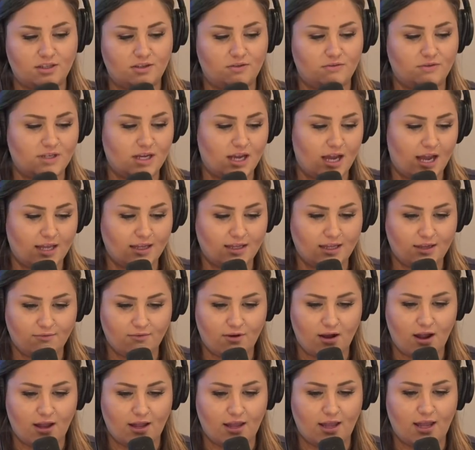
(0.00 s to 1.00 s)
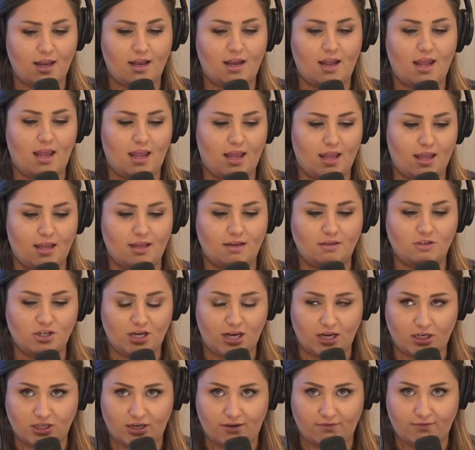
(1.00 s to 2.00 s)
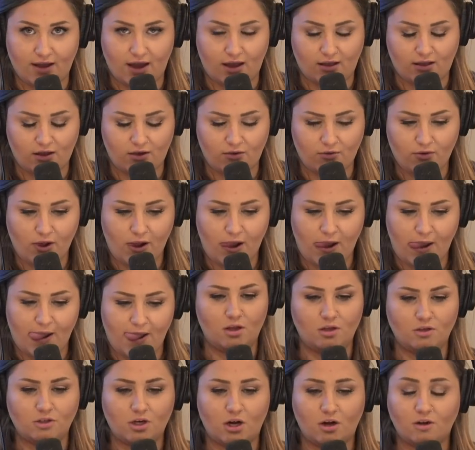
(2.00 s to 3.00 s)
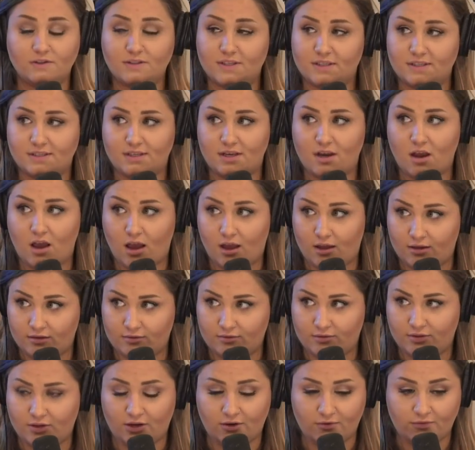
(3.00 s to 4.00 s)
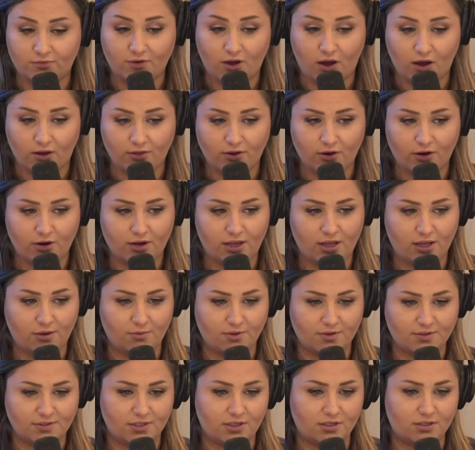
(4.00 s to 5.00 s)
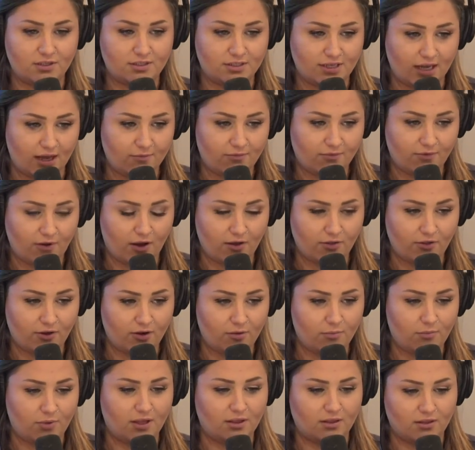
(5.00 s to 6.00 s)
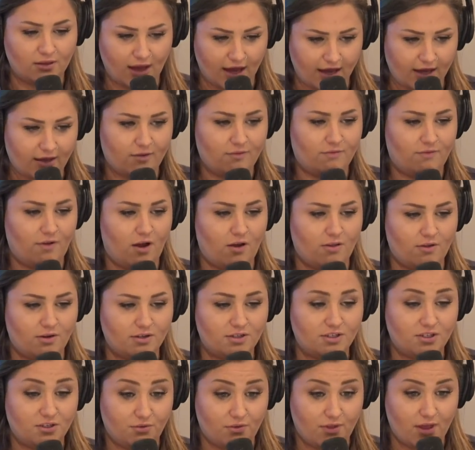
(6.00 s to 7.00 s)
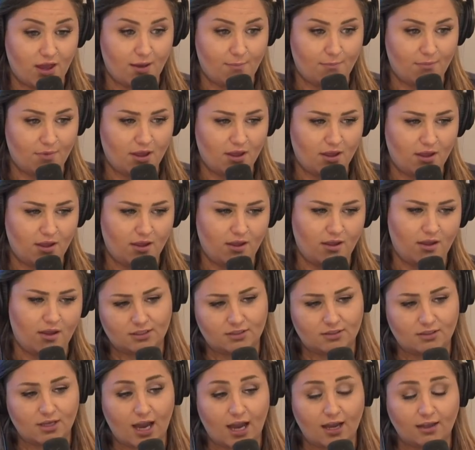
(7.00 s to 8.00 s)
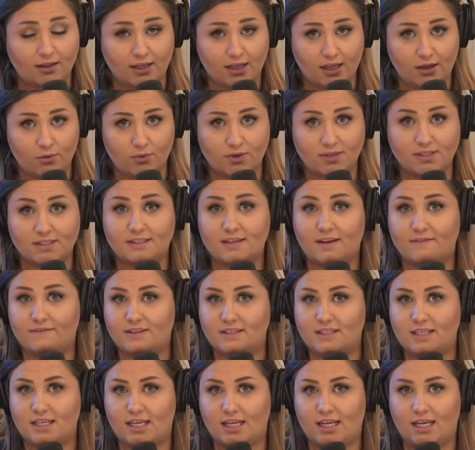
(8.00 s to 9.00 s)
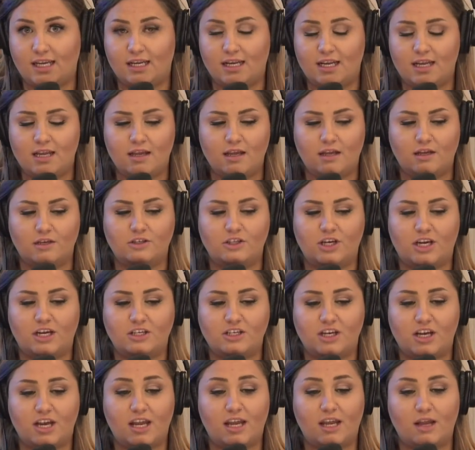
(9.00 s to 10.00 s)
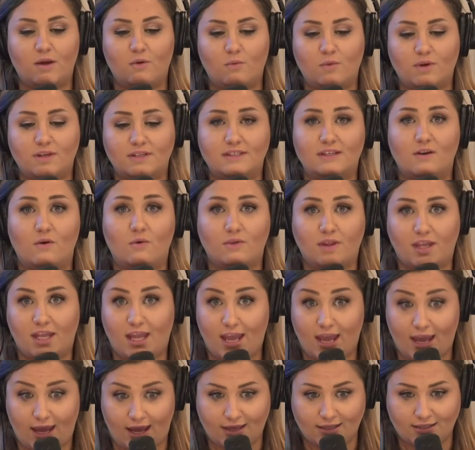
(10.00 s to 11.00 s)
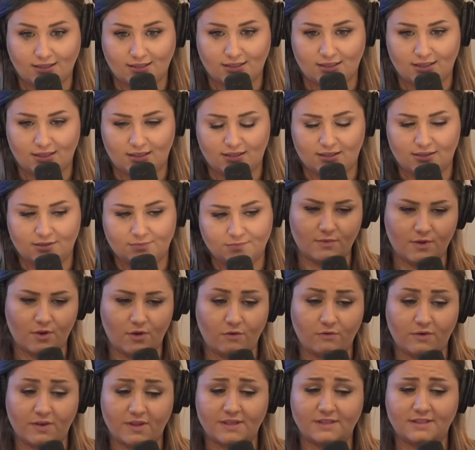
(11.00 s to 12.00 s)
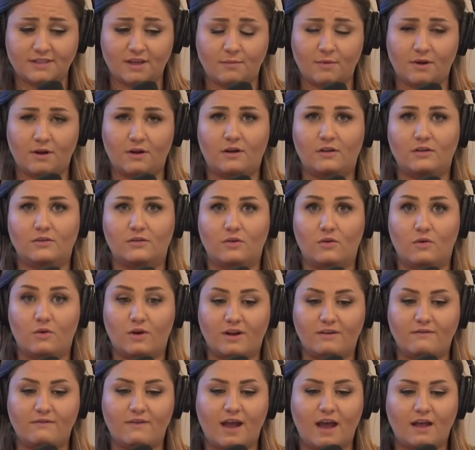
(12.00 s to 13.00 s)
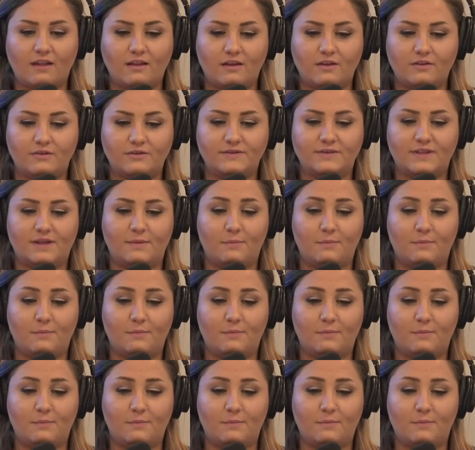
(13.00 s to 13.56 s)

to Tylee Ryan and JJ Vallow. Charles is not their father. He was their stepfather, but like a father to them. Tylee was 17. JJ was only 8. Over the summer, Lori Vallow's